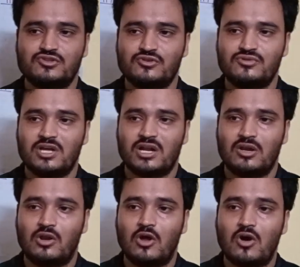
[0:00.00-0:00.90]
So there
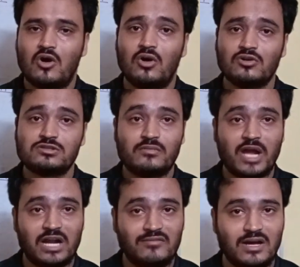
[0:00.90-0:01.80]
are lots
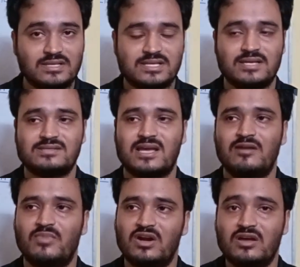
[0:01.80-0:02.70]
of advices,
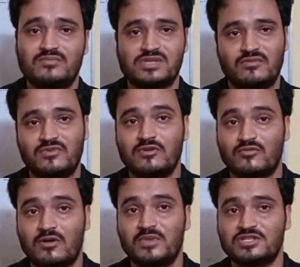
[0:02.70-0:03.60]
and perhaps if you
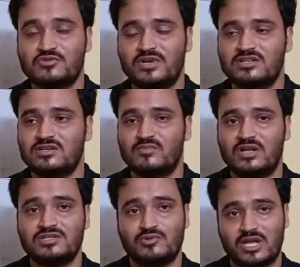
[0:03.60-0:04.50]
are from instrumentation
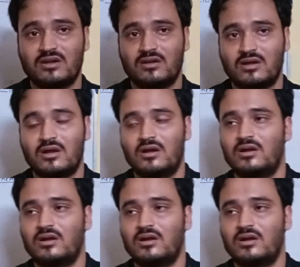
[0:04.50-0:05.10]
branch, you can